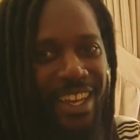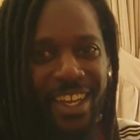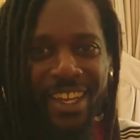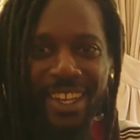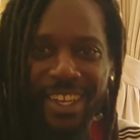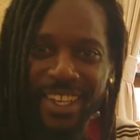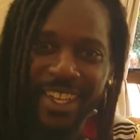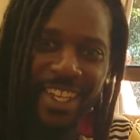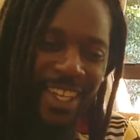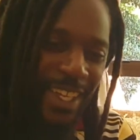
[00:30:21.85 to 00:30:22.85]
The
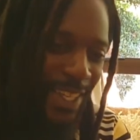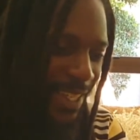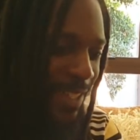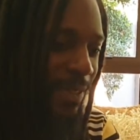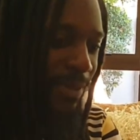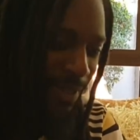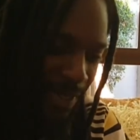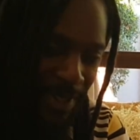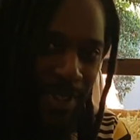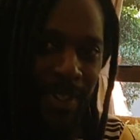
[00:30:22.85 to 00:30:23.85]
Labola, boy,
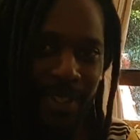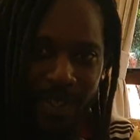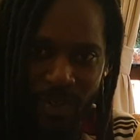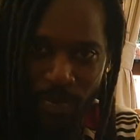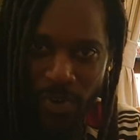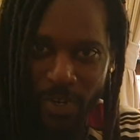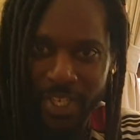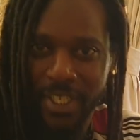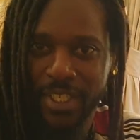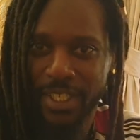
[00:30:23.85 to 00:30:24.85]
gee, I got 2
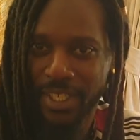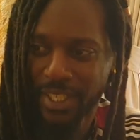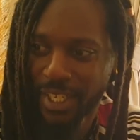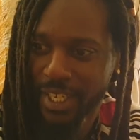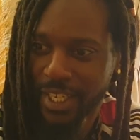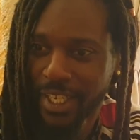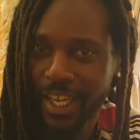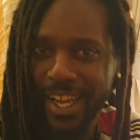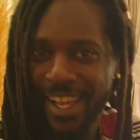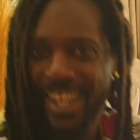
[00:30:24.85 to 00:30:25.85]
boys too.
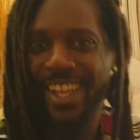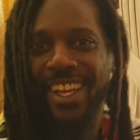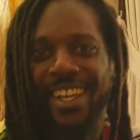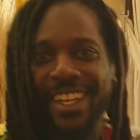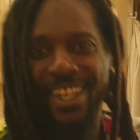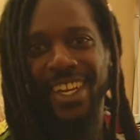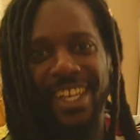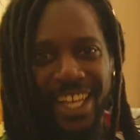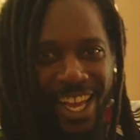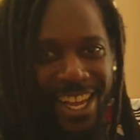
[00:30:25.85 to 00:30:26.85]
Lord,
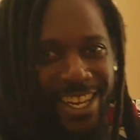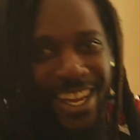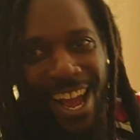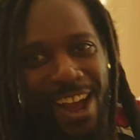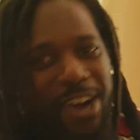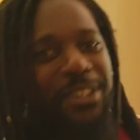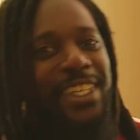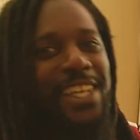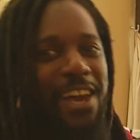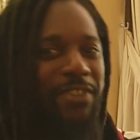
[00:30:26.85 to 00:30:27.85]
have mercy. 8
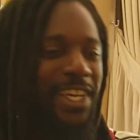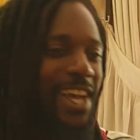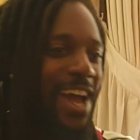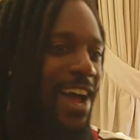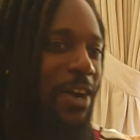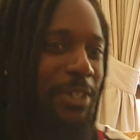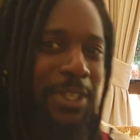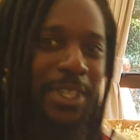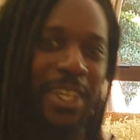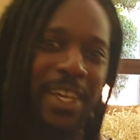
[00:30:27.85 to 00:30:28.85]
cows, 11
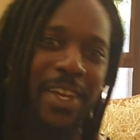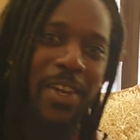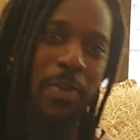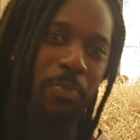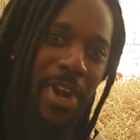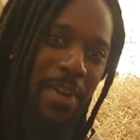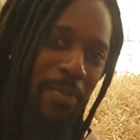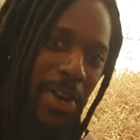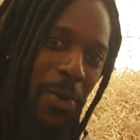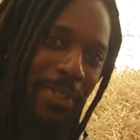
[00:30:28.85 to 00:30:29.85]
cows. Bring
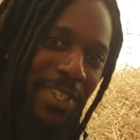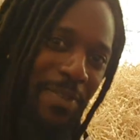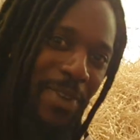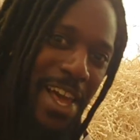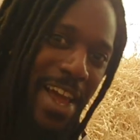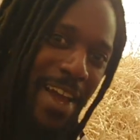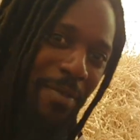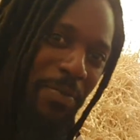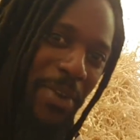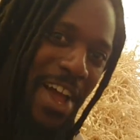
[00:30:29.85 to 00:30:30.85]
them goats and them
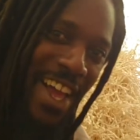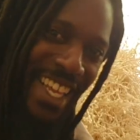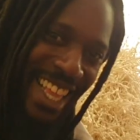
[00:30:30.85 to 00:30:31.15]
lambs, bro.